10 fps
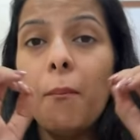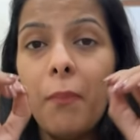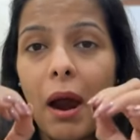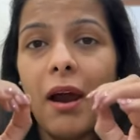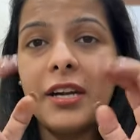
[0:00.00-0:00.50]

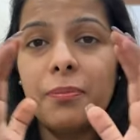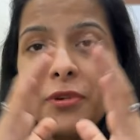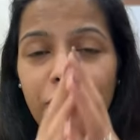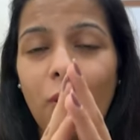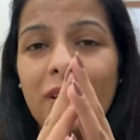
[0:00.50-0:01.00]
but
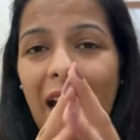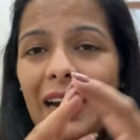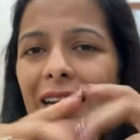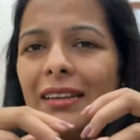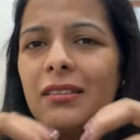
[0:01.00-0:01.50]
before
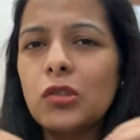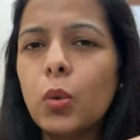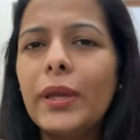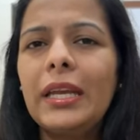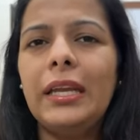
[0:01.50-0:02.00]
that, let us
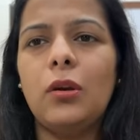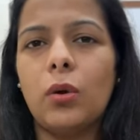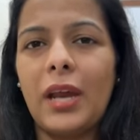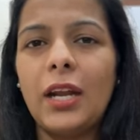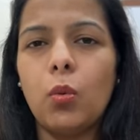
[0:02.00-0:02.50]
quickly
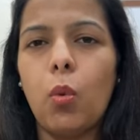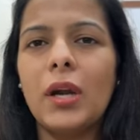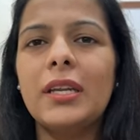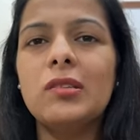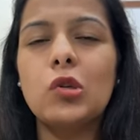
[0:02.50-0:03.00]
look at
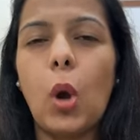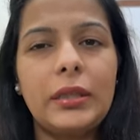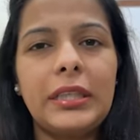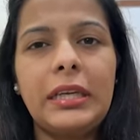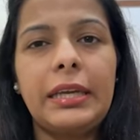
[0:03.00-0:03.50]
what is
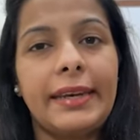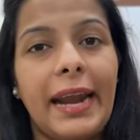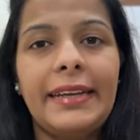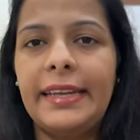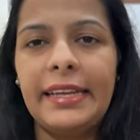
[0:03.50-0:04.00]
Gothic
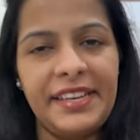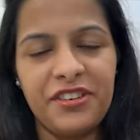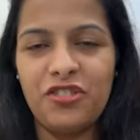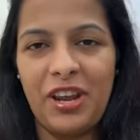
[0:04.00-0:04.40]
writing in